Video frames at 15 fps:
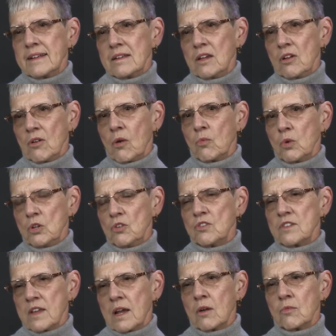You know, when you
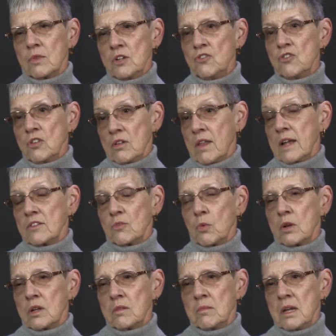say original, that's
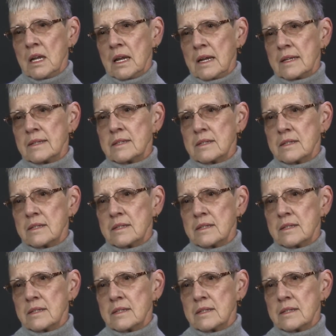what it means.